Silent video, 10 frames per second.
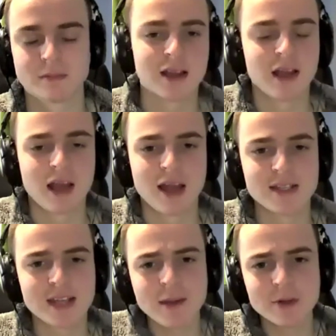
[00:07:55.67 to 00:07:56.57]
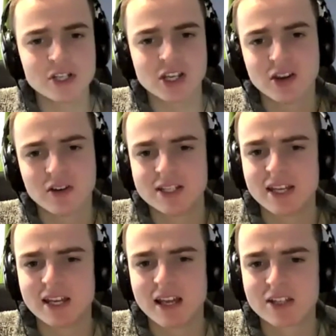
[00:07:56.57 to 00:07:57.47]
Yeah, and
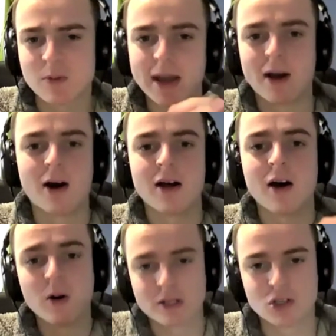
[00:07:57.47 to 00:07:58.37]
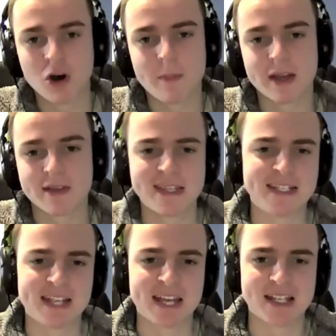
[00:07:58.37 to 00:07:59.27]
cybersecurity is quite a hot topic
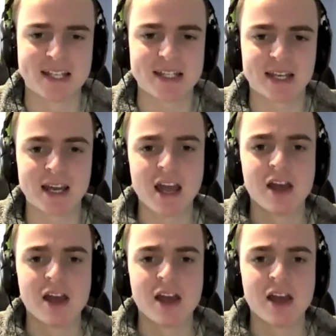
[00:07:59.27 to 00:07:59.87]
these days, isn't